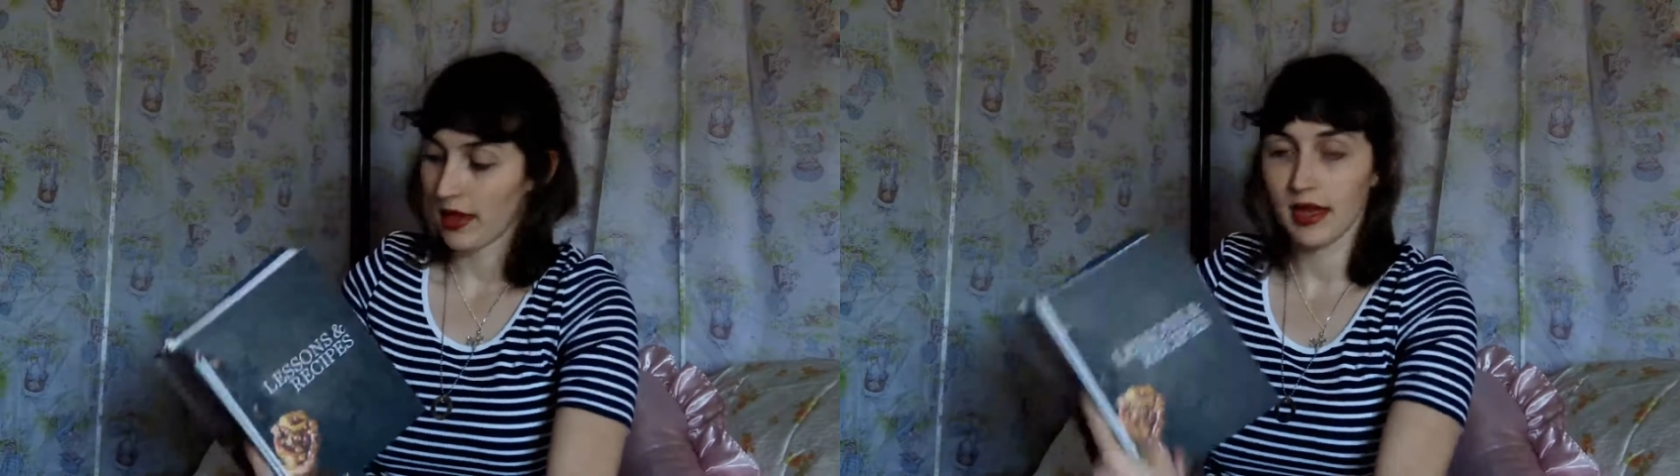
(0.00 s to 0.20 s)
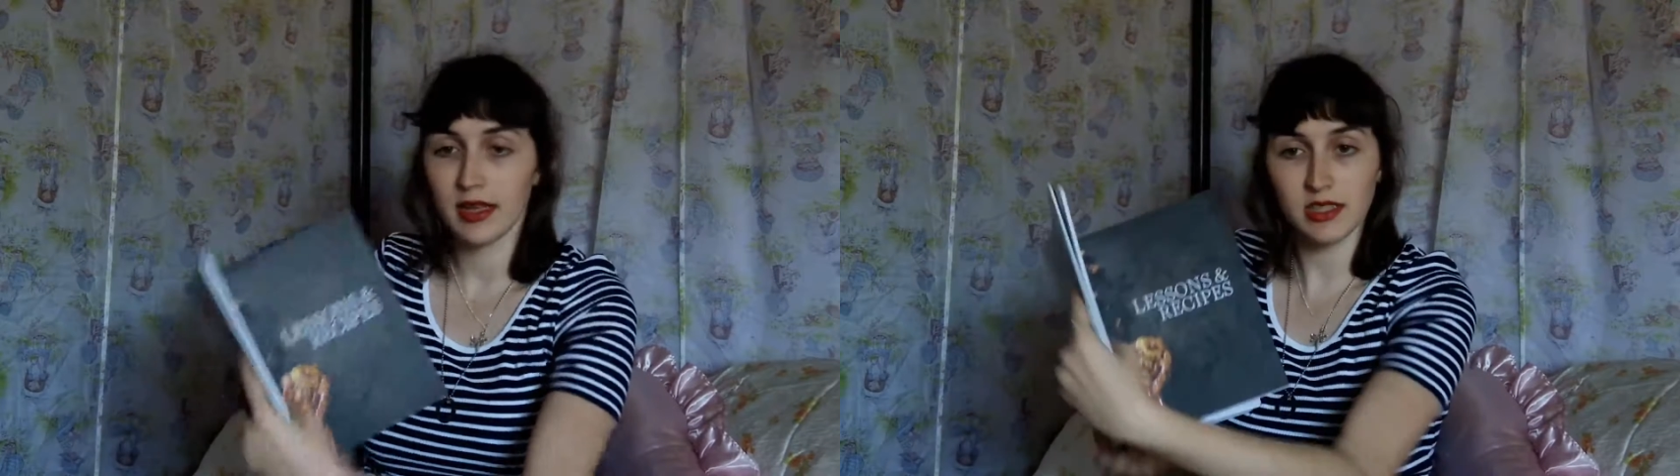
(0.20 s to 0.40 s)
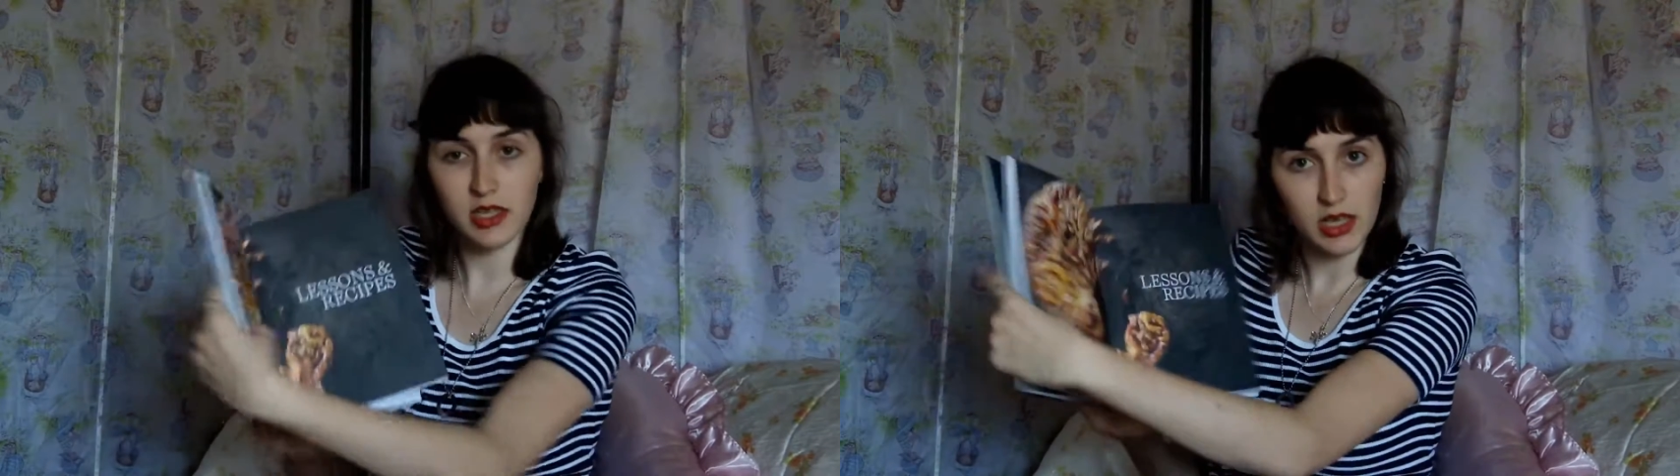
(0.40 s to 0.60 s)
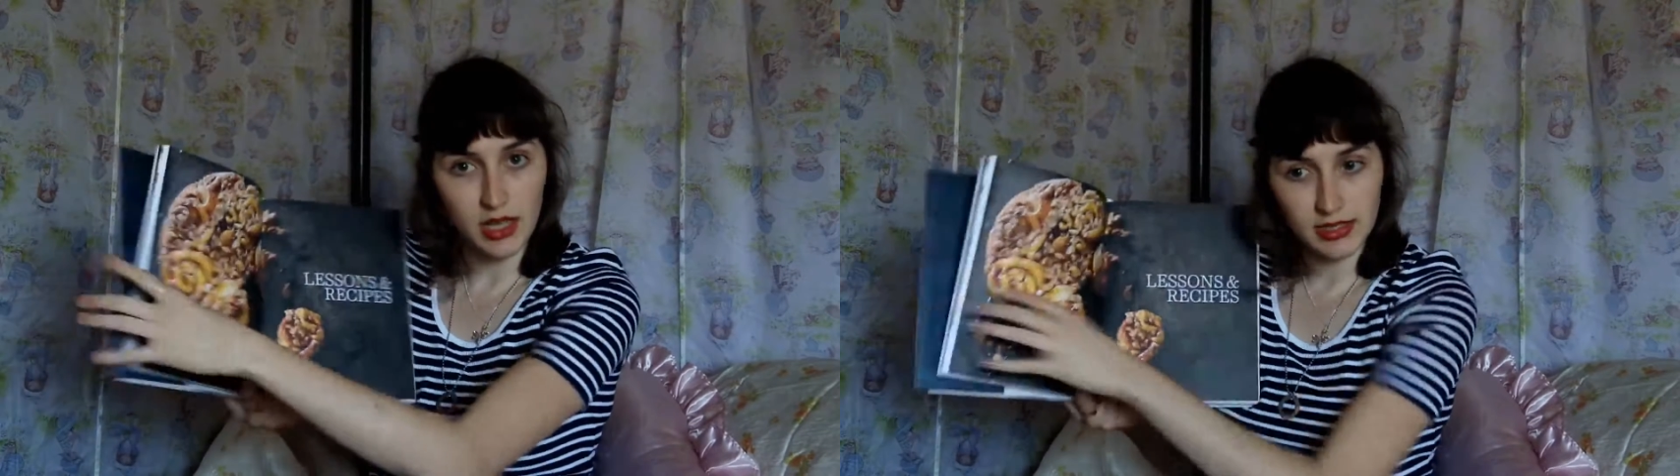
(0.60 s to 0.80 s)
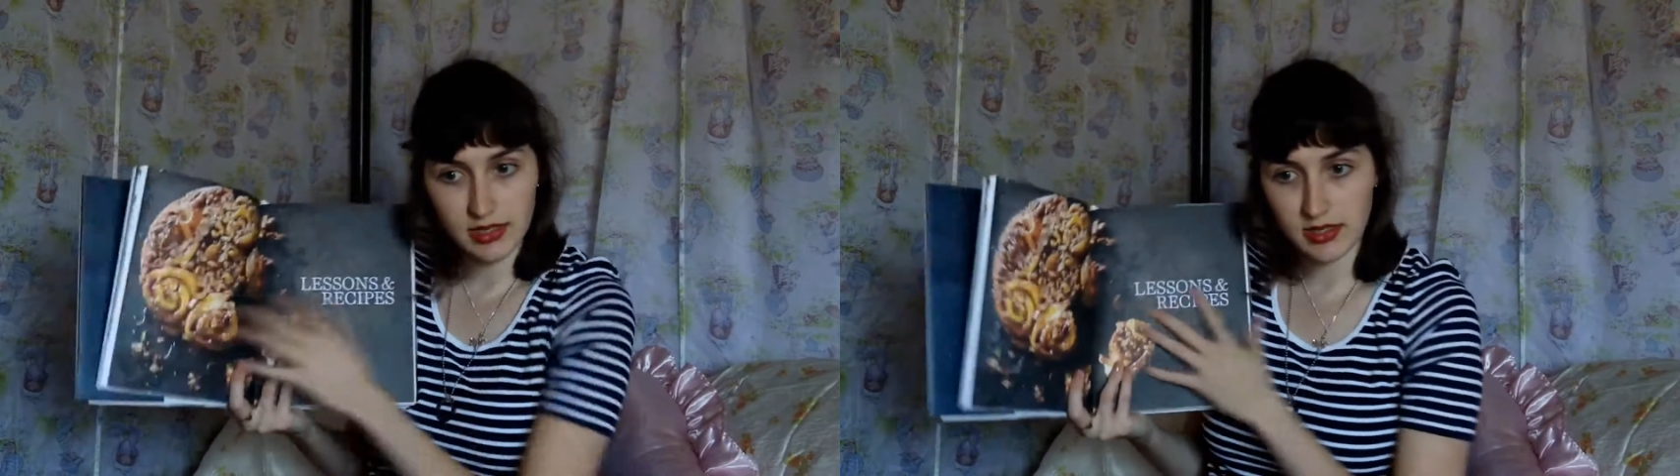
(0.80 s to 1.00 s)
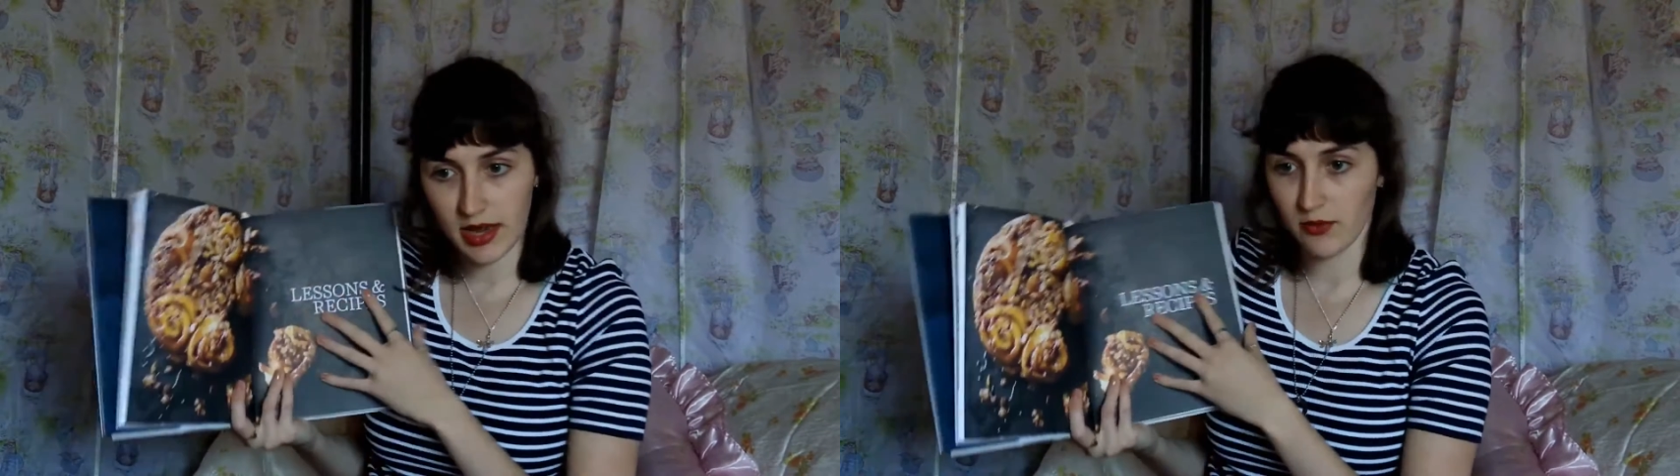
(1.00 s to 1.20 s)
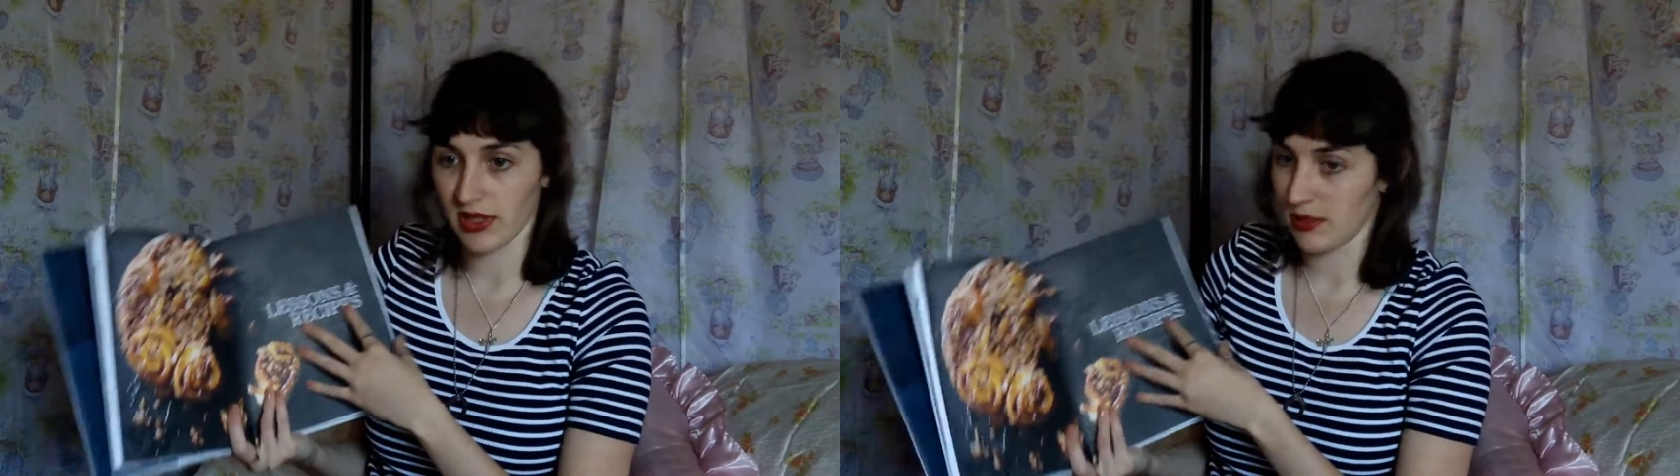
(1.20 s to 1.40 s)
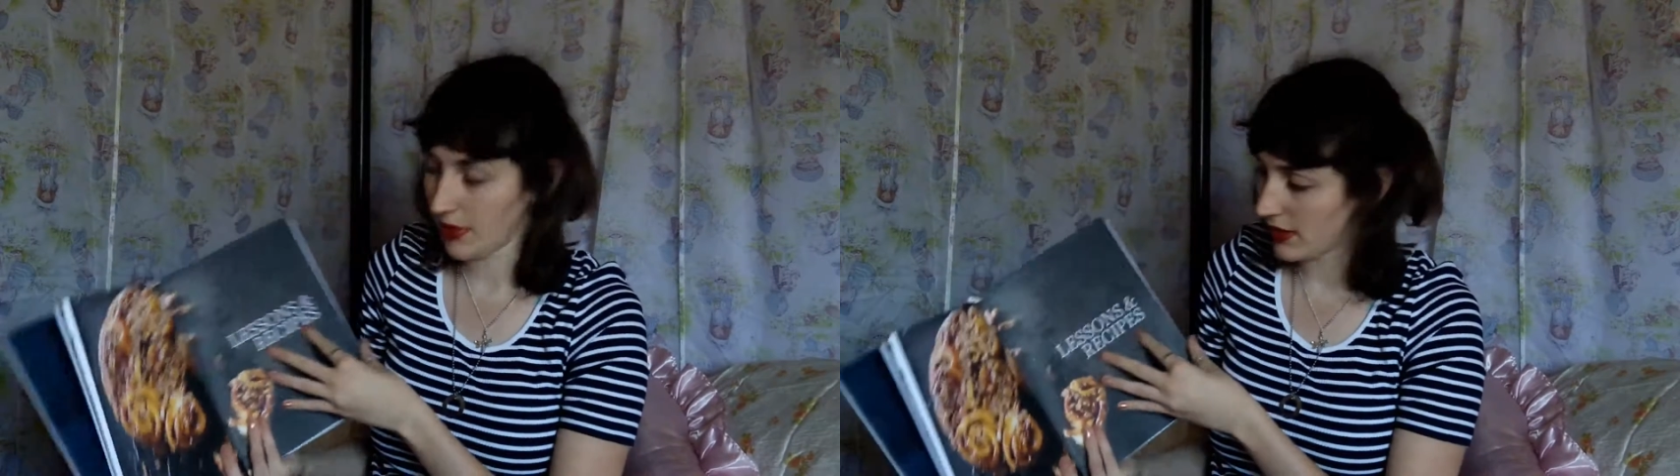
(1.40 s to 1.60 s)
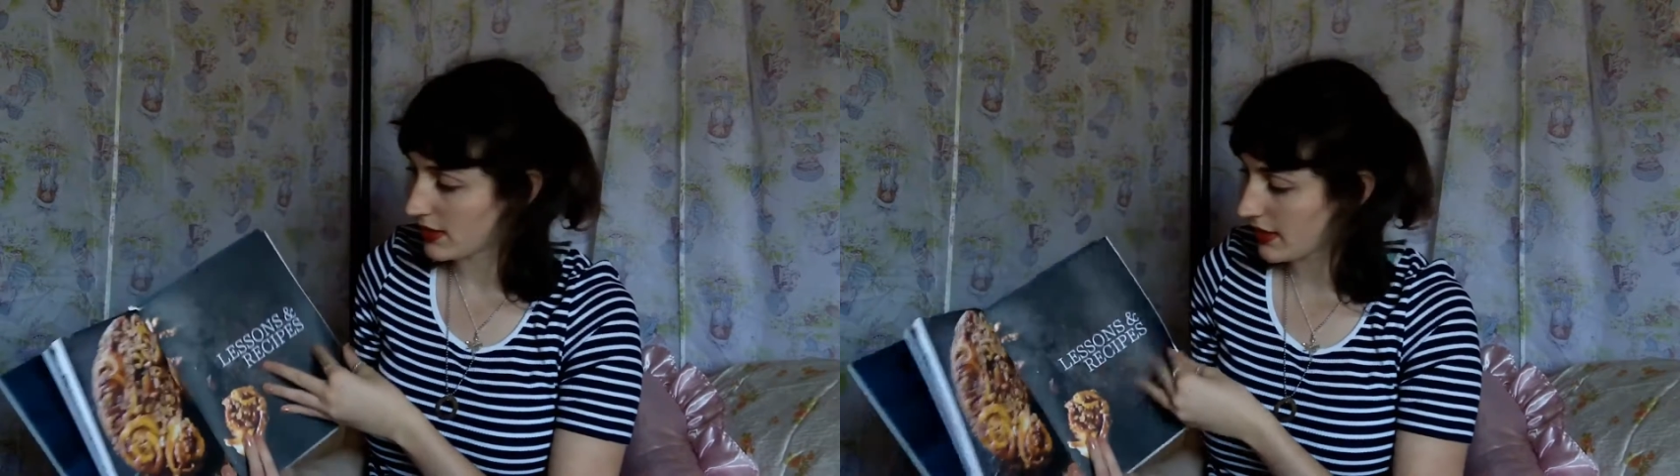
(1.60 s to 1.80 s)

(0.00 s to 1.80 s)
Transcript: Here's the lessons and recipes.